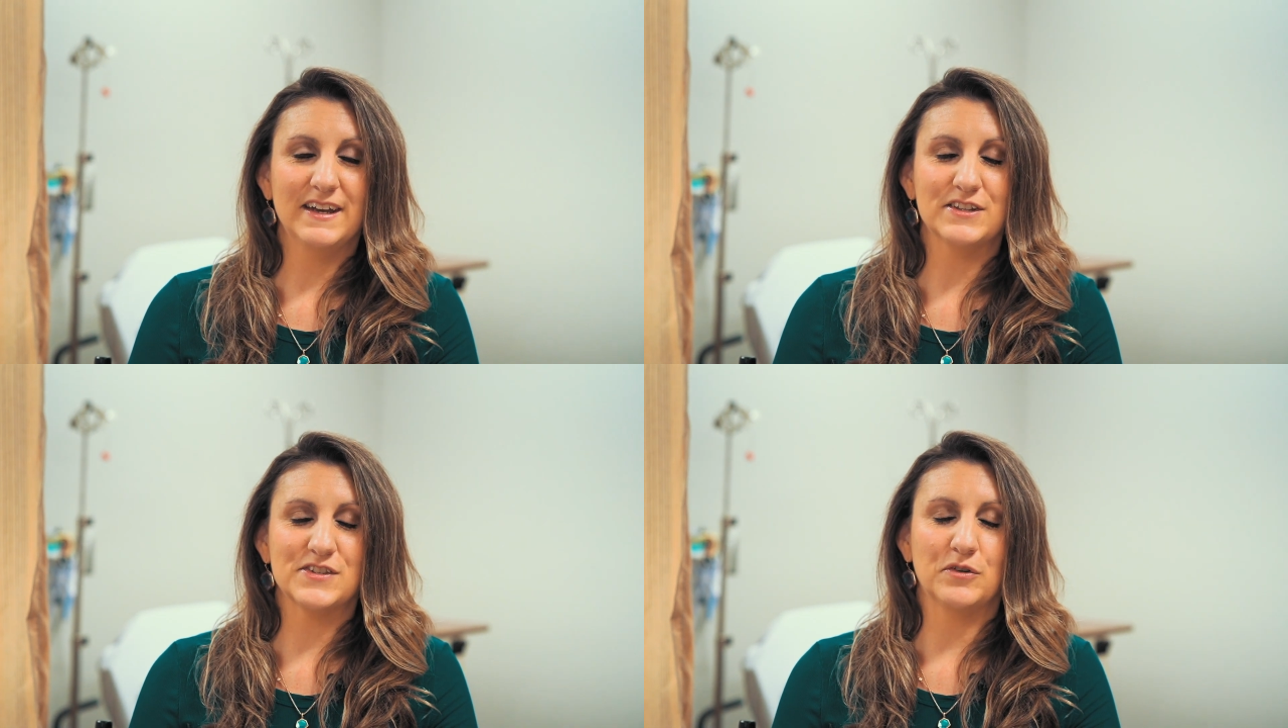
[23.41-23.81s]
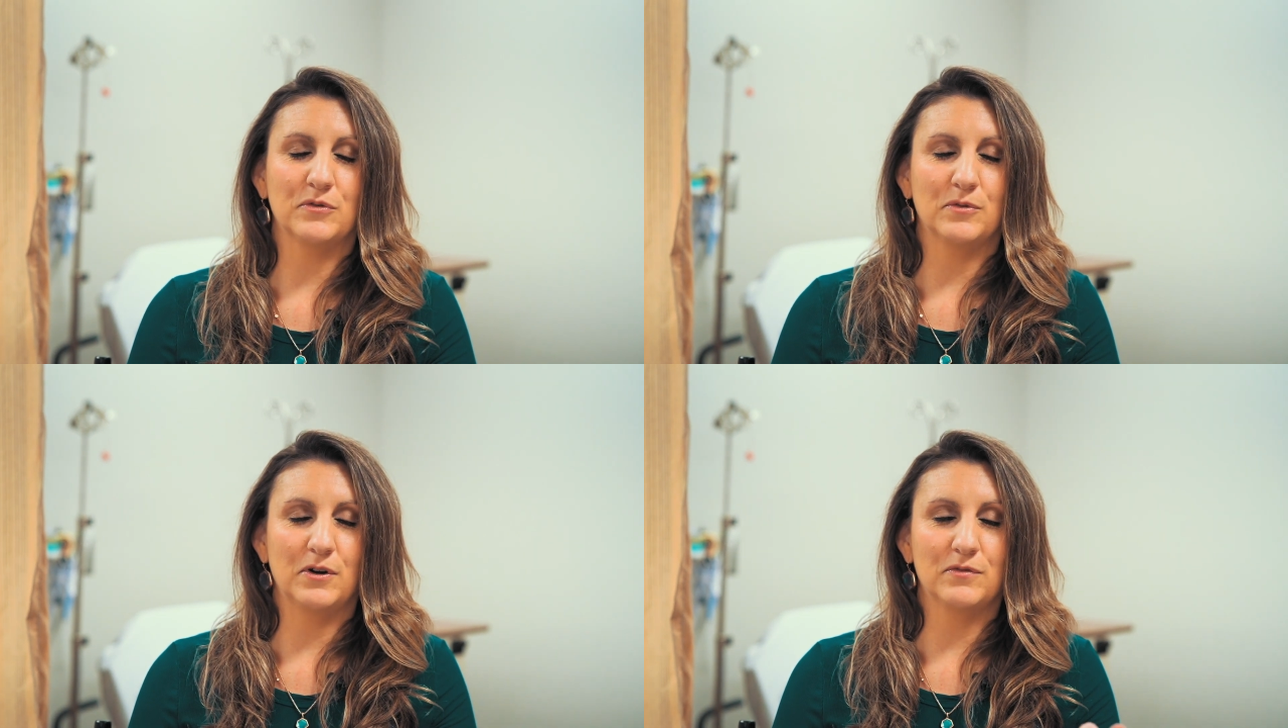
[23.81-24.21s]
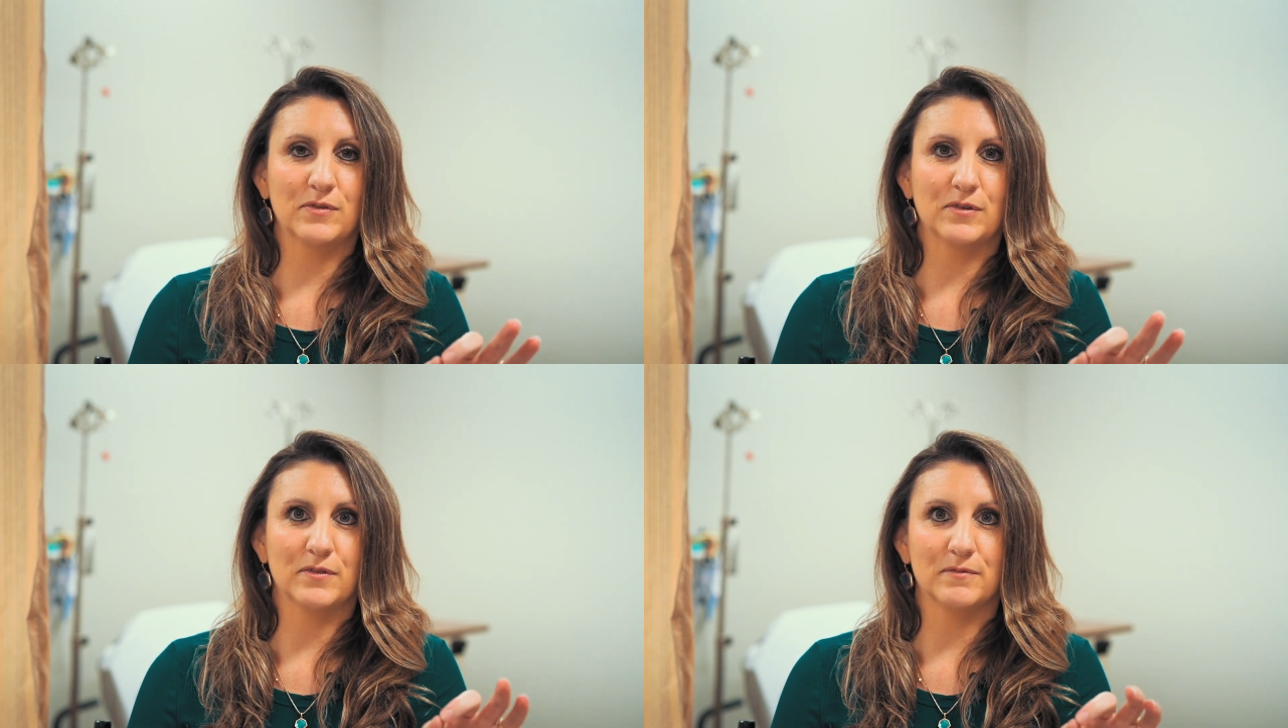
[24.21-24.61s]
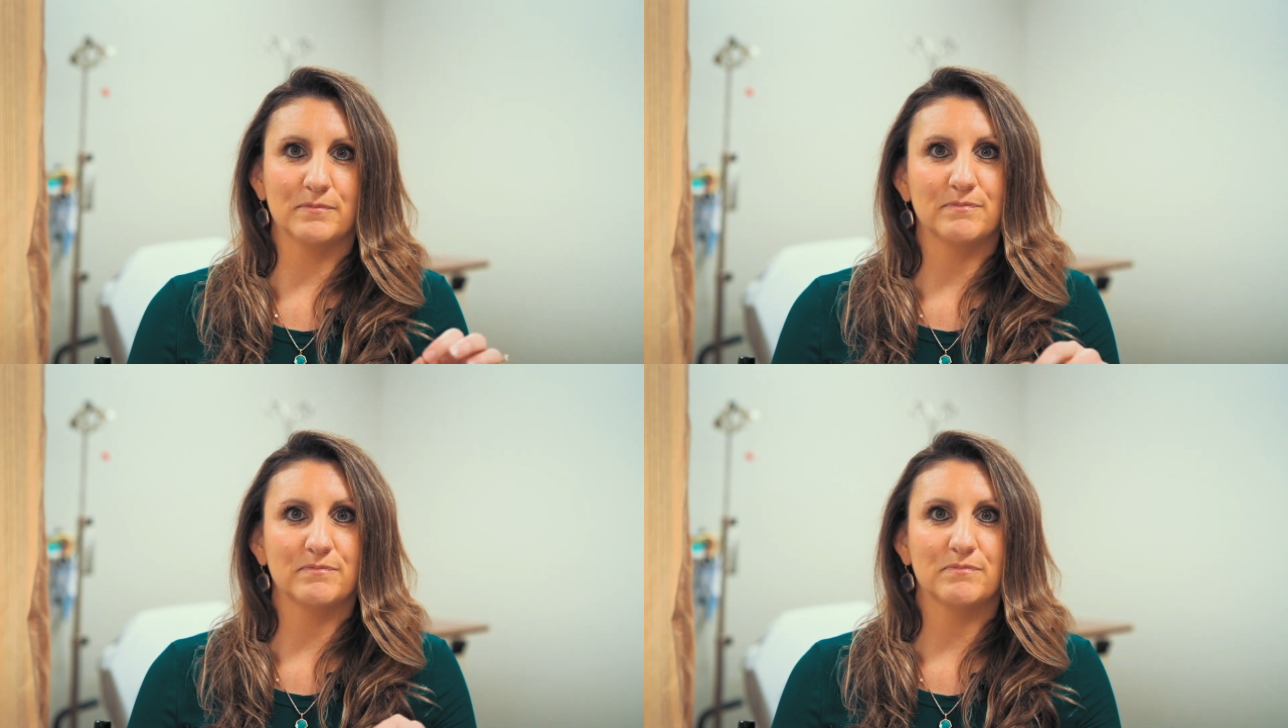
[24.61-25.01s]
and so over
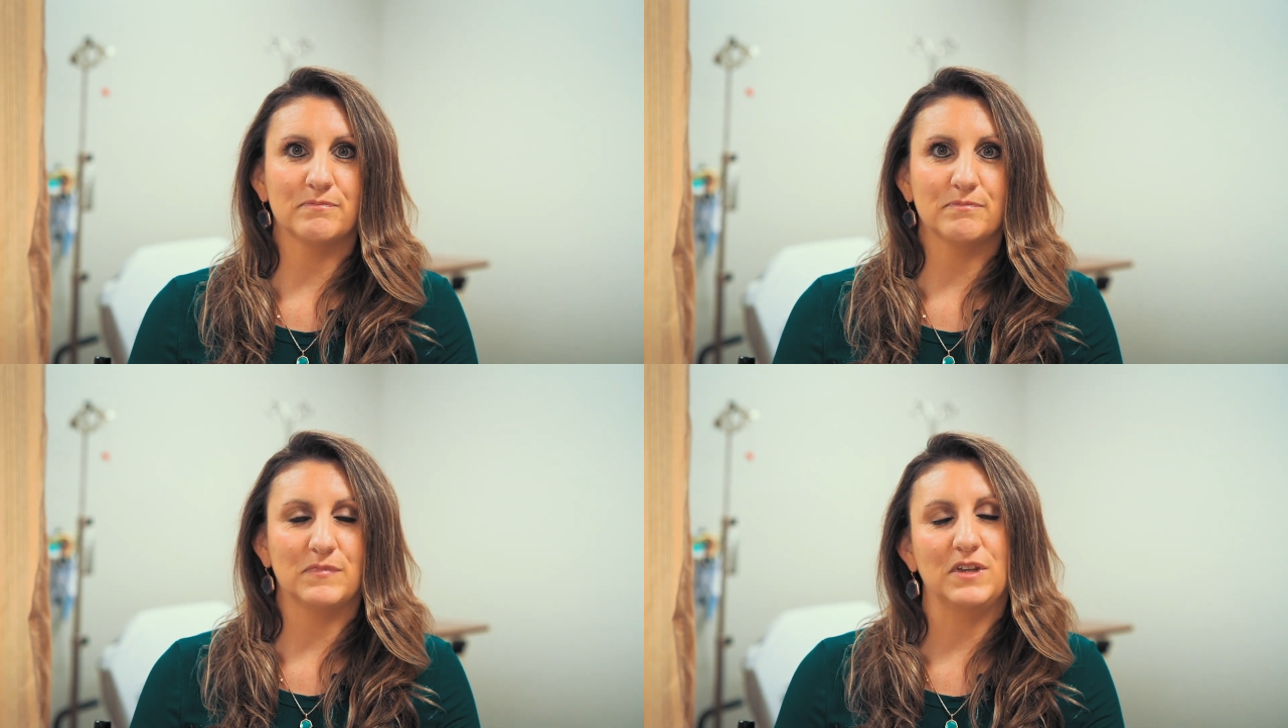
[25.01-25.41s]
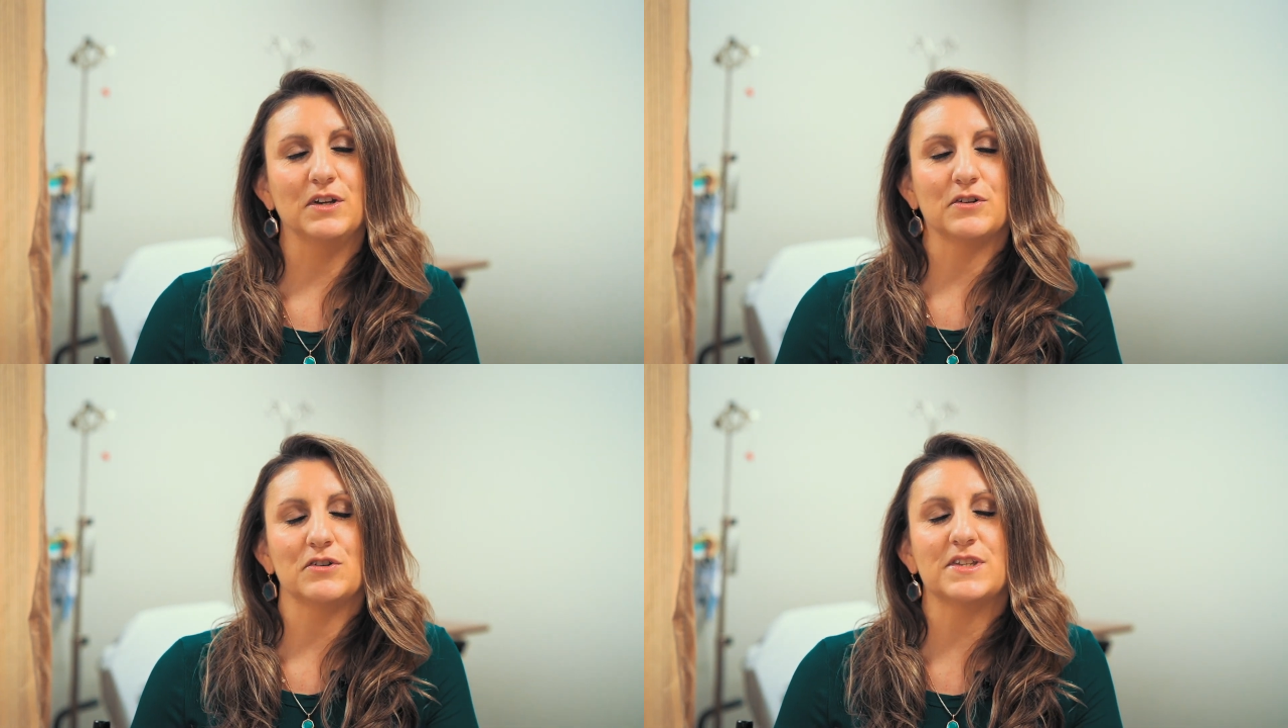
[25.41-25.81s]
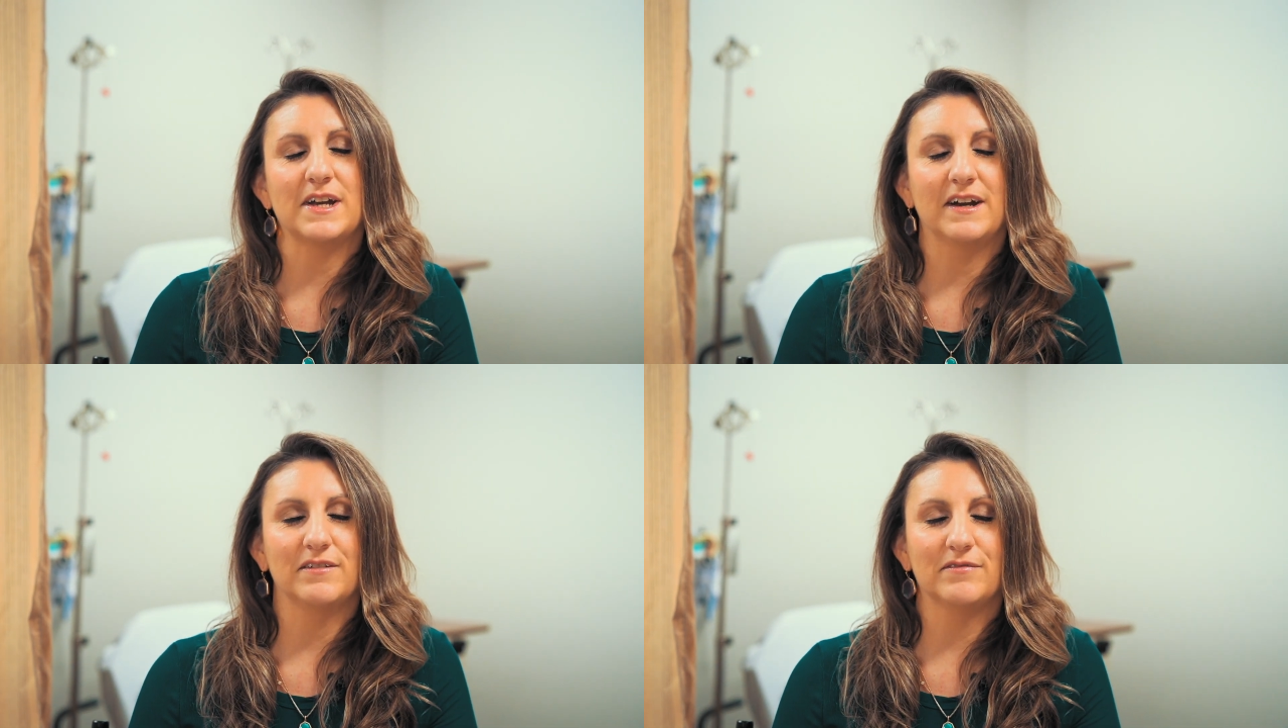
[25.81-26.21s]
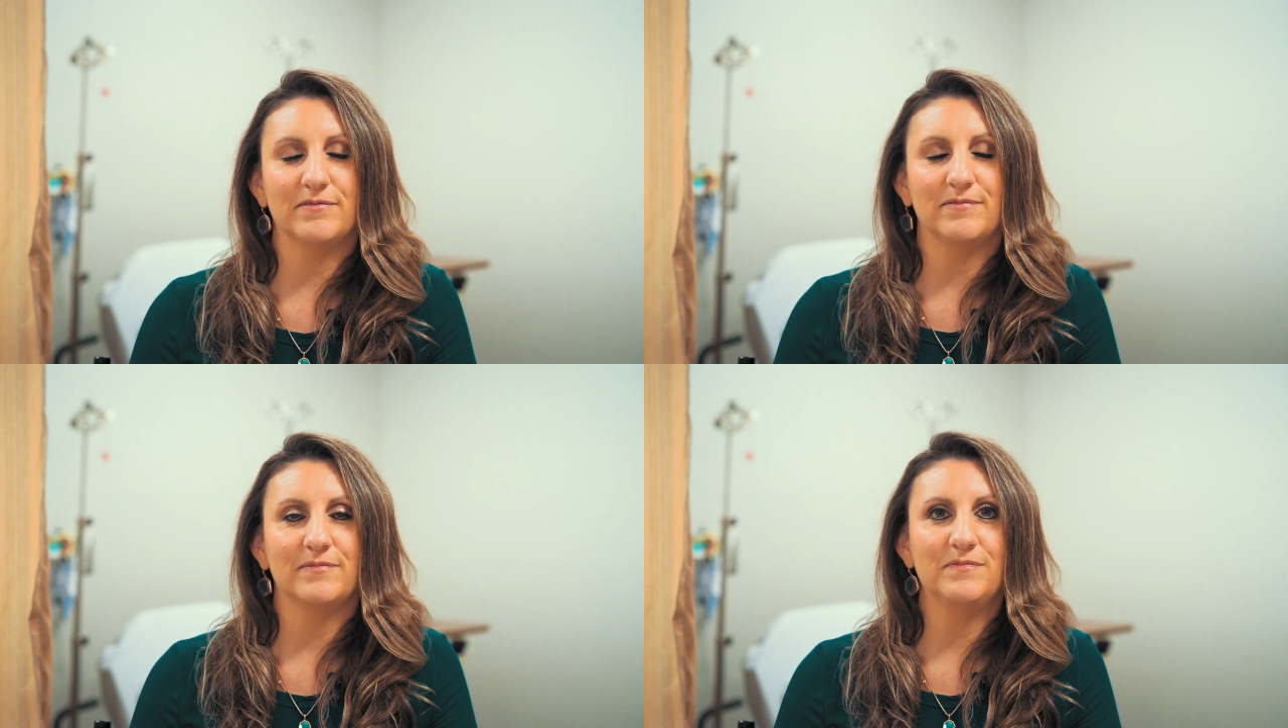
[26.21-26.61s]
the years, I've